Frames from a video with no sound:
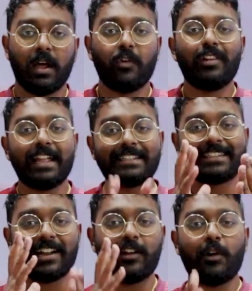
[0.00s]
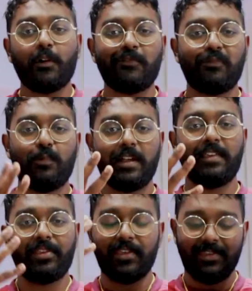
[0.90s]
Now, let's start off
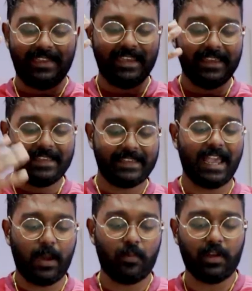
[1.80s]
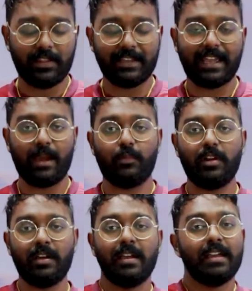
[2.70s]
with the camera. The
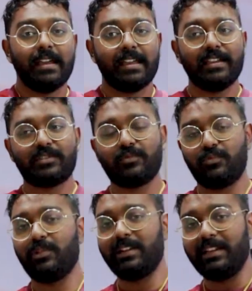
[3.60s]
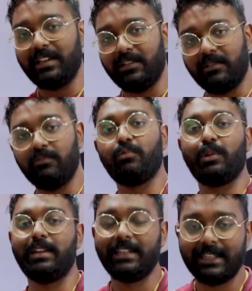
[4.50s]
camera is really
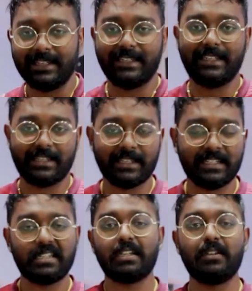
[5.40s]
decent.